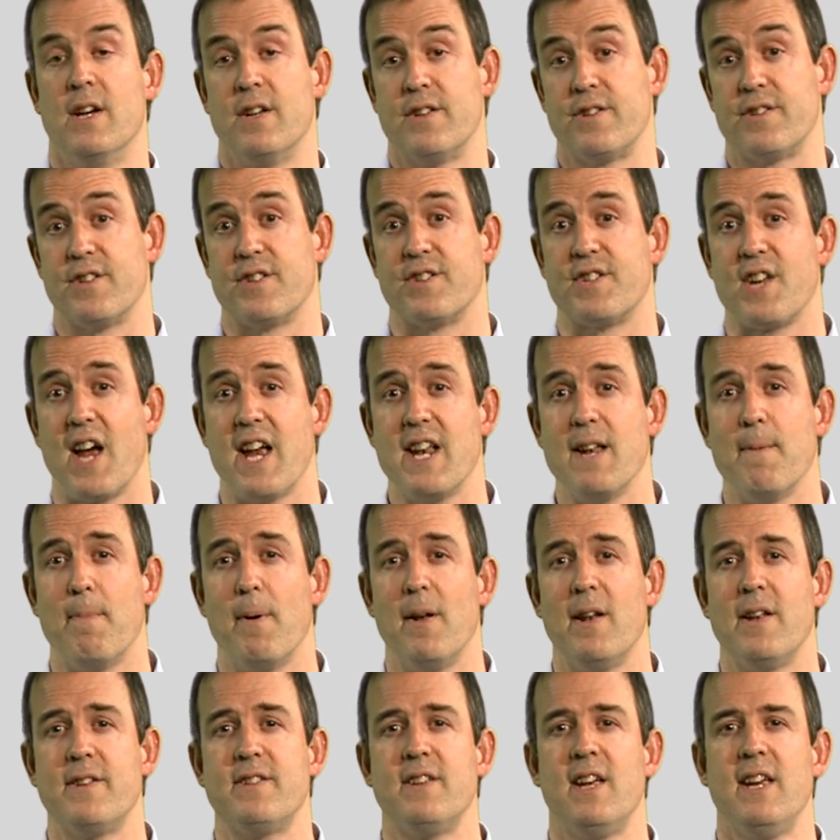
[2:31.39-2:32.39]

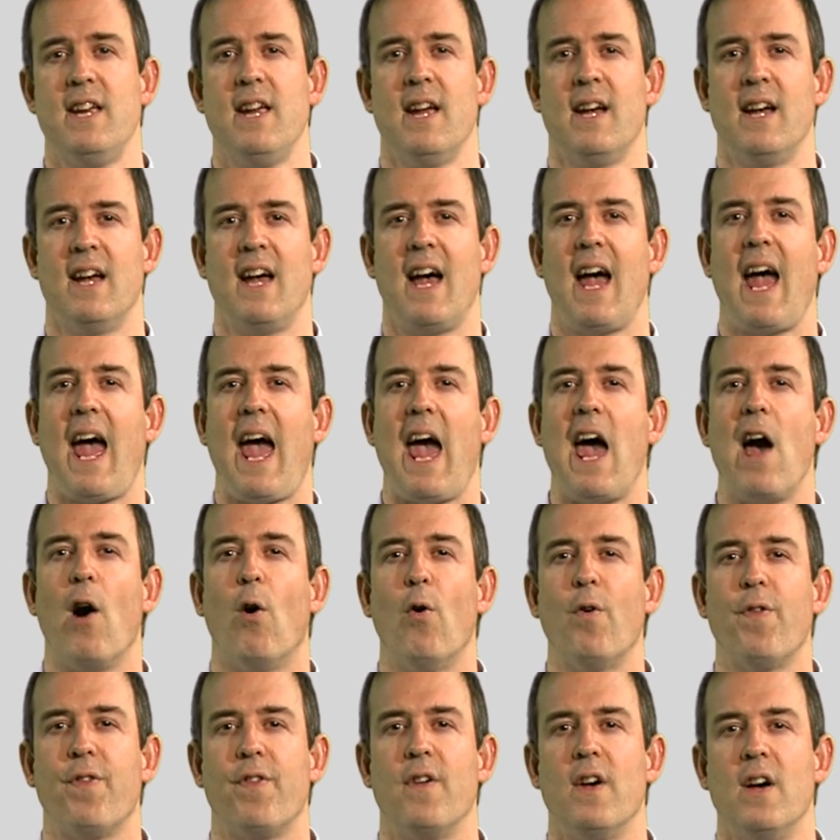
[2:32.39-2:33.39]
Sustainability,
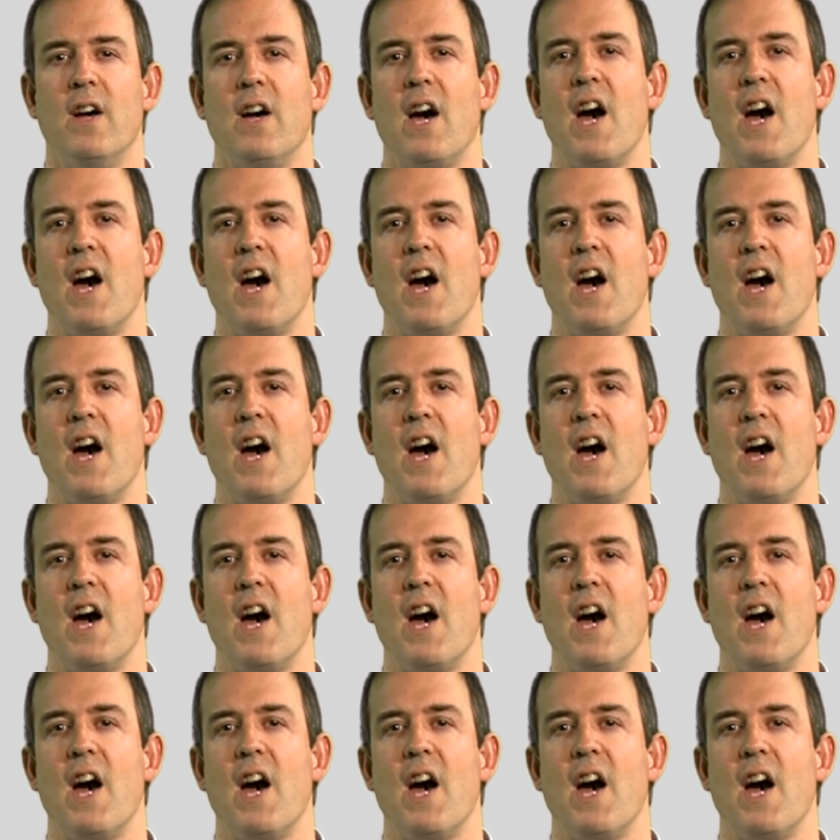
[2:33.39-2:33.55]
health,